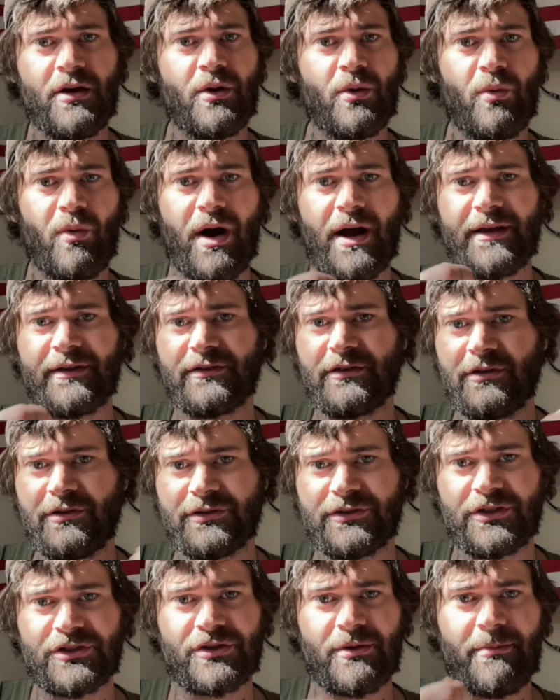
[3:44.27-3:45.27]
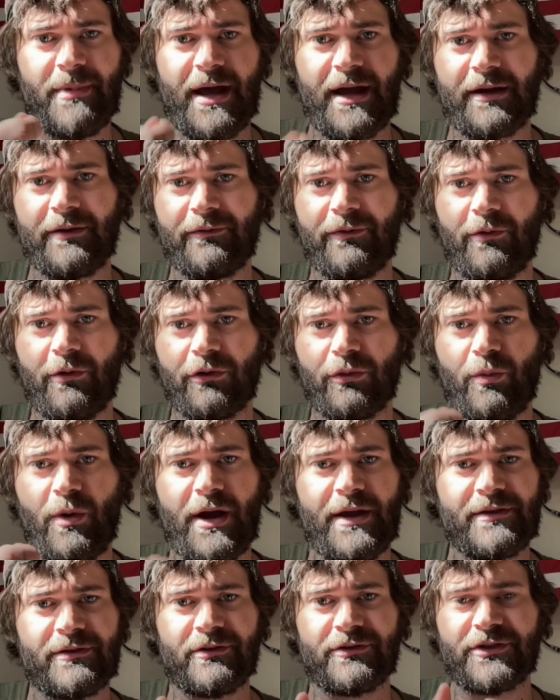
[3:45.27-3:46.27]
why is there such a back and forth? Why
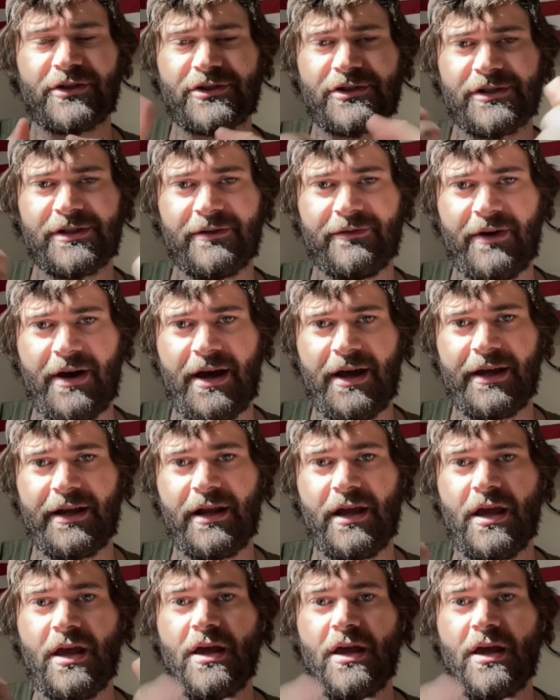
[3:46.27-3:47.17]
is there such a divide?